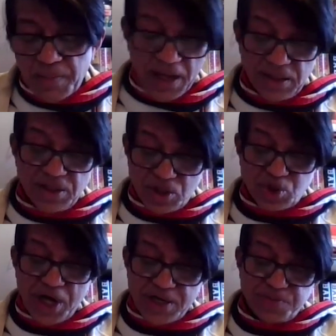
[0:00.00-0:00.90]
by the
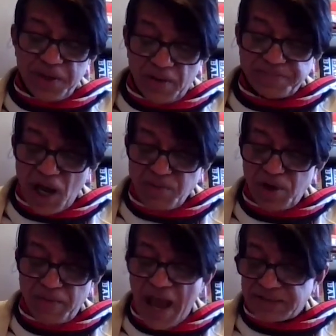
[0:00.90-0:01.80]
Shakespeare of
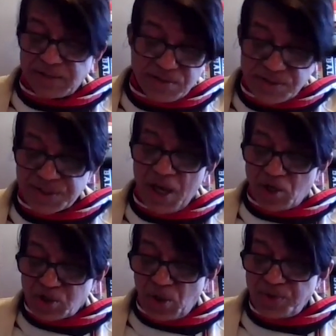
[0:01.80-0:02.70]
Timon of Athens
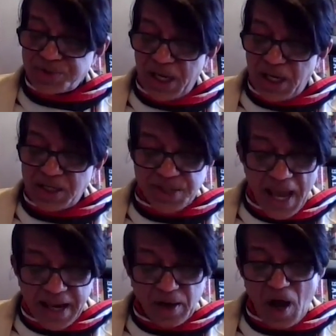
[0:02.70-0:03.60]
shows in his
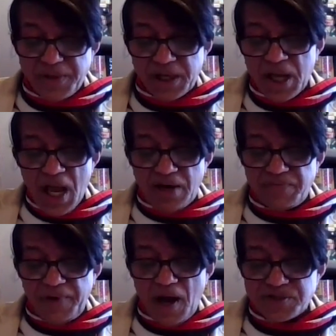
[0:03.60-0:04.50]
economic
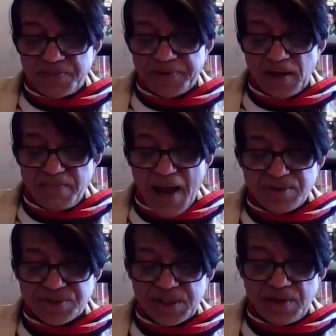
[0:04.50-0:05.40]
and philosophical
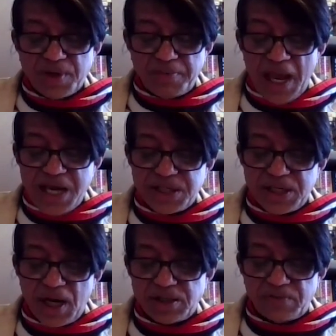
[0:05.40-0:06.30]
manuscripts of
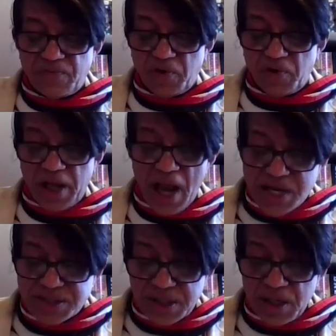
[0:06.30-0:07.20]

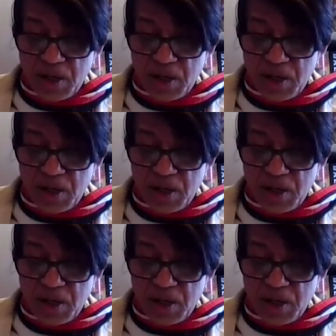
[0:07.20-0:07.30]
1848